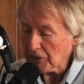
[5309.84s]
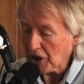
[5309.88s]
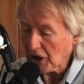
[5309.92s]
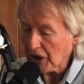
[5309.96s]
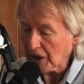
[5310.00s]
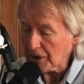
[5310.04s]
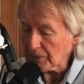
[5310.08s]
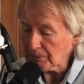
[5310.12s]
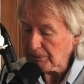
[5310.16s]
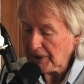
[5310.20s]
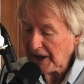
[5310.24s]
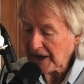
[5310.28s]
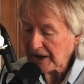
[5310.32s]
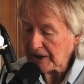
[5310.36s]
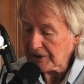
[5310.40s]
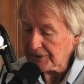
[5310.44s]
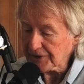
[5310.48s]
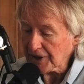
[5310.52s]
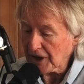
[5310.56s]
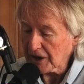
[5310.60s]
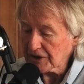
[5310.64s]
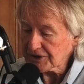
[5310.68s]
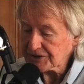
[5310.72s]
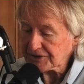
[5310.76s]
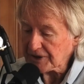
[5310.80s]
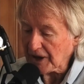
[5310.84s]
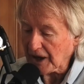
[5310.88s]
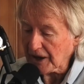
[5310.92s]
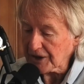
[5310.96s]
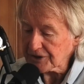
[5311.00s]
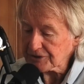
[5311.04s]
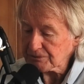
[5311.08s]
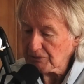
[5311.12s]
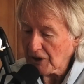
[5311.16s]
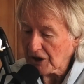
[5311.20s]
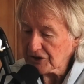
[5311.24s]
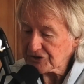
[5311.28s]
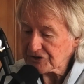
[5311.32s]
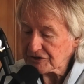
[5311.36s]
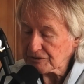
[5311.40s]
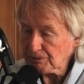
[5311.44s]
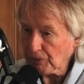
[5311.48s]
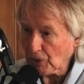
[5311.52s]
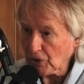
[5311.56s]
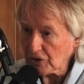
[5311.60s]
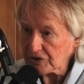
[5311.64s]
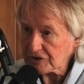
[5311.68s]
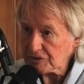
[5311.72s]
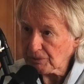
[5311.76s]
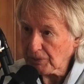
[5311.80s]
mind, back in those days, most
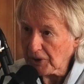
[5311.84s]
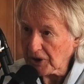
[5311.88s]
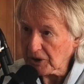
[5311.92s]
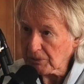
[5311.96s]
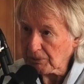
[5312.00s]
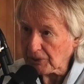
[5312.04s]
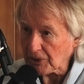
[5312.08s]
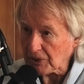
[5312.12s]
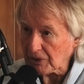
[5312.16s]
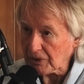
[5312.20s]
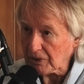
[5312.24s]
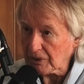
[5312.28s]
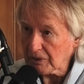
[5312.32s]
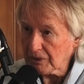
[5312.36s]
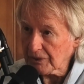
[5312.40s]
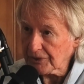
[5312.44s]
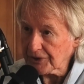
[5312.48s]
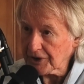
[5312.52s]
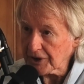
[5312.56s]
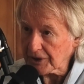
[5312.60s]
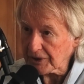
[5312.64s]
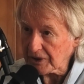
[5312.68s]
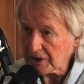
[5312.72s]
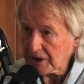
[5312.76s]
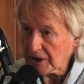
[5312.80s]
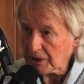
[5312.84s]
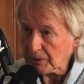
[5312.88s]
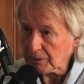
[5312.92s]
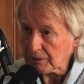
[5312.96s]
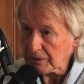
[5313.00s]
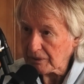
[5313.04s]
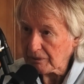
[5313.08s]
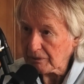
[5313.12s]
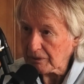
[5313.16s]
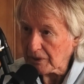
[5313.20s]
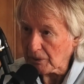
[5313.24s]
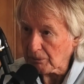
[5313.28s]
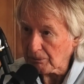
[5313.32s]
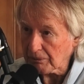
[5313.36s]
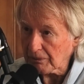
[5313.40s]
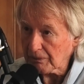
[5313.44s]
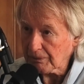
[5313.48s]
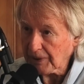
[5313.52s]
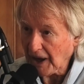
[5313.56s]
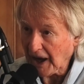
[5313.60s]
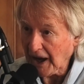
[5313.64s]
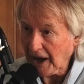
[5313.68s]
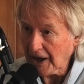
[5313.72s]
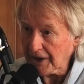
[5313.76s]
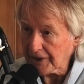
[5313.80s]
sports people didn't get
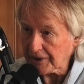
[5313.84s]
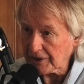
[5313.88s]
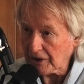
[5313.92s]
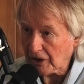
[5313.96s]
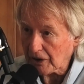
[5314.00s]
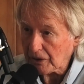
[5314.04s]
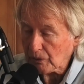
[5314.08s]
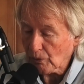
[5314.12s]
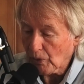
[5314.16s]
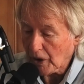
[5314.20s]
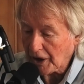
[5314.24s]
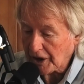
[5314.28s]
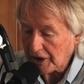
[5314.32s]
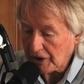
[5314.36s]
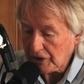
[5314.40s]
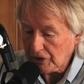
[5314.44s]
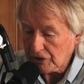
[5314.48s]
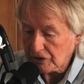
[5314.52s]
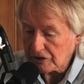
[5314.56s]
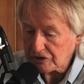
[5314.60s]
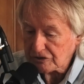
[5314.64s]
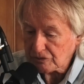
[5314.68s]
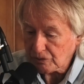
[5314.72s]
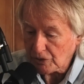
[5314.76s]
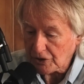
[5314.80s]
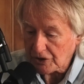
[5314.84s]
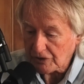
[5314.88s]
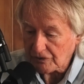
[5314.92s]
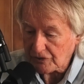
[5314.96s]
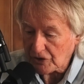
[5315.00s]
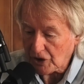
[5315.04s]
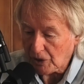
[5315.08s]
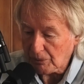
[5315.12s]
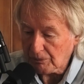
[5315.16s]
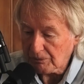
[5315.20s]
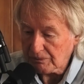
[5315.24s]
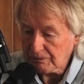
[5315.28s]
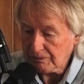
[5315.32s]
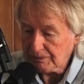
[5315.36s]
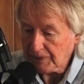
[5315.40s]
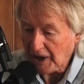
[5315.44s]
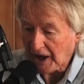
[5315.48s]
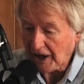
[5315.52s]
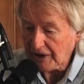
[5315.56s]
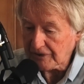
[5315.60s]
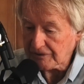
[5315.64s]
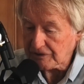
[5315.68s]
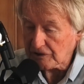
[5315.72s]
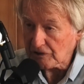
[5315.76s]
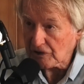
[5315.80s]
paid. Like Wally Lewis wouldn't have got
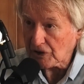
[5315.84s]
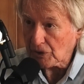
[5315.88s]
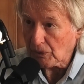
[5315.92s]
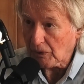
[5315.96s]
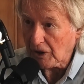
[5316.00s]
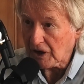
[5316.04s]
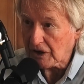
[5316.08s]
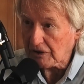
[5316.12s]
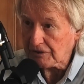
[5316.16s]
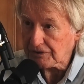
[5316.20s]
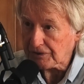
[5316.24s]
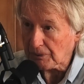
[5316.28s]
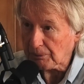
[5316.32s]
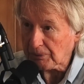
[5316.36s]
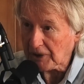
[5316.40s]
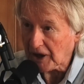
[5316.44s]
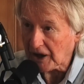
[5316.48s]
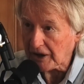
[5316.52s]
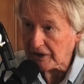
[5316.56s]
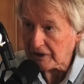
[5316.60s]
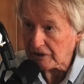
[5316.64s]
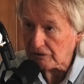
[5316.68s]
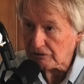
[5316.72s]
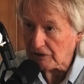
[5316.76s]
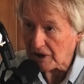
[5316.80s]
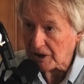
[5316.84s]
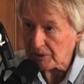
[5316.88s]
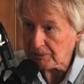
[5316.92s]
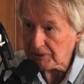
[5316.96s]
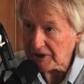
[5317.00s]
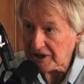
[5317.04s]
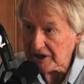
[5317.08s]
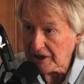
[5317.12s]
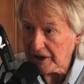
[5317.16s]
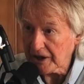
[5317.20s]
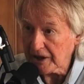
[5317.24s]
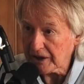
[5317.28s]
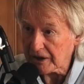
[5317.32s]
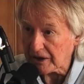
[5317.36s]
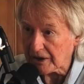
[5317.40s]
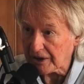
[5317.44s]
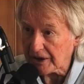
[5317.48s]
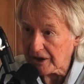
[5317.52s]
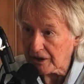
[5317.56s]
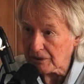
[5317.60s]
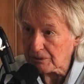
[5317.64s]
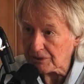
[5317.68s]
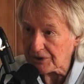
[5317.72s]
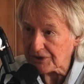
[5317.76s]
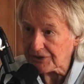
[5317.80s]
paid very well for playing rugby league, and
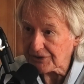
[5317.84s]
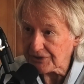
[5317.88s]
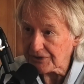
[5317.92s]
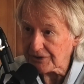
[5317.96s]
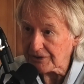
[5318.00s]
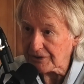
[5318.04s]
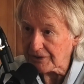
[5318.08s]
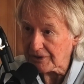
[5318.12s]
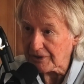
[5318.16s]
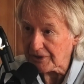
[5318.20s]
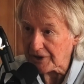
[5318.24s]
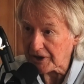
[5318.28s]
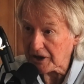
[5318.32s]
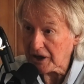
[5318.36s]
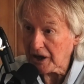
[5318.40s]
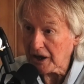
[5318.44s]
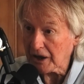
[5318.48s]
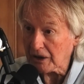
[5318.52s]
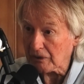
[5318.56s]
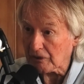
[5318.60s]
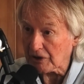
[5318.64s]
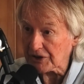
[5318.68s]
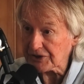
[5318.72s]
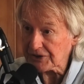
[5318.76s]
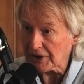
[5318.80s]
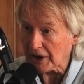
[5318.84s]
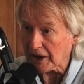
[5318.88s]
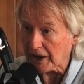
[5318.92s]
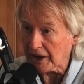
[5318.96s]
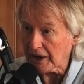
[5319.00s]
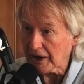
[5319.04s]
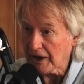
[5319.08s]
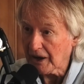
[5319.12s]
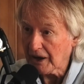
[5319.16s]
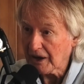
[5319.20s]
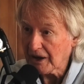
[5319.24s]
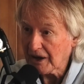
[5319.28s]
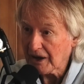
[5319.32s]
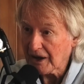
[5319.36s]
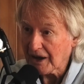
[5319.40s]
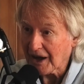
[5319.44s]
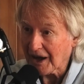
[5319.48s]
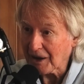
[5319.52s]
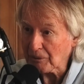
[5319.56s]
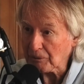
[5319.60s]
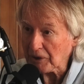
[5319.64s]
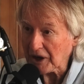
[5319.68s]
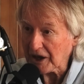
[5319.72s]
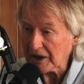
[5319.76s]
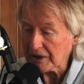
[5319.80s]
he was yep. the king, wasn't he?
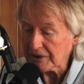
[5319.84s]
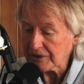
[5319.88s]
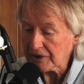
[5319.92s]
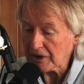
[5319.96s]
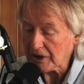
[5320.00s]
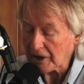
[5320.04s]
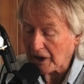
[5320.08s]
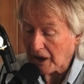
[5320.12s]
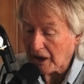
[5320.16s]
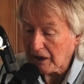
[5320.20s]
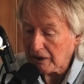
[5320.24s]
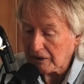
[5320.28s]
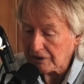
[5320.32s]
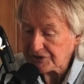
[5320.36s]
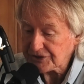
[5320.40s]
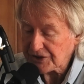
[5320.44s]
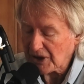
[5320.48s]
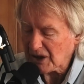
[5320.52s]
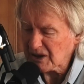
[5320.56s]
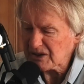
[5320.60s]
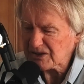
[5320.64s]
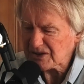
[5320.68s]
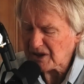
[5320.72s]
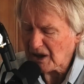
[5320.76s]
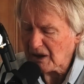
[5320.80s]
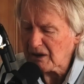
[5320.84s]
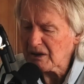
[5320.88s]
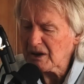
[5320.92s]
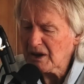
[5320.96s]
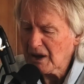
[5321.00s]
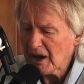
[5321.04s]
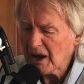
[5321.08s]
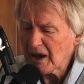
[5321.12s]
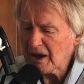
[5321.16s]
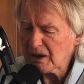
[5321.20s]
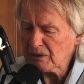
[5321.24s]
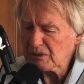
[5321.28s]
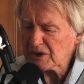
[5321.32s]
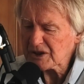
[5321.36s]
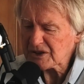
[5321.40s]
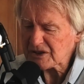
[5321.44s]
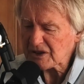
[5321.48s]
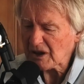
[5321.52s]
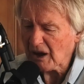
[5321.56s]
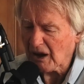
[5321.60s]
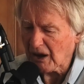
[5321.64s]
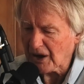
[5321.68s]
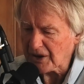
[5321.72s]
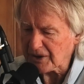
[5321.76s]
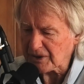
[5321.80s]
I mean, you know, so so it was
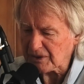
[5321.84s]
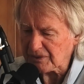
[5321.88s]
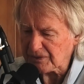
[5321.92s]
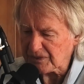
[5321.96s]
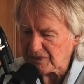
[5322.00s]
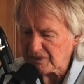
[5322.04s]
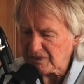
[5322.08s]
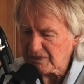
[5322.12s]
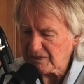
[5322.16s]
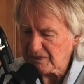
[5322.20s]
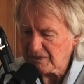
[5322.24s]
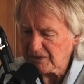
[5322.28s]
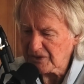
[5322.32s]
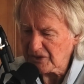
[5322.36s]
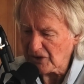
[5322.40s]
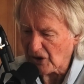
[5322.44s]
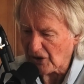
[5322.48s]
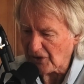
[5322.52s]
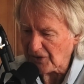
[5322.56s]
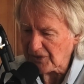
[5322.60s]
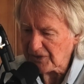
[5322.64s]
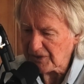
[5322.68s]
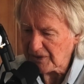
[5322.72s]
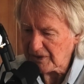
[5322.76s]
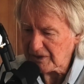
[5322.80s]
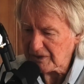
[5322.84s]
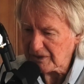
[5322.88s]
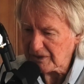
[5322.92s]
kind of not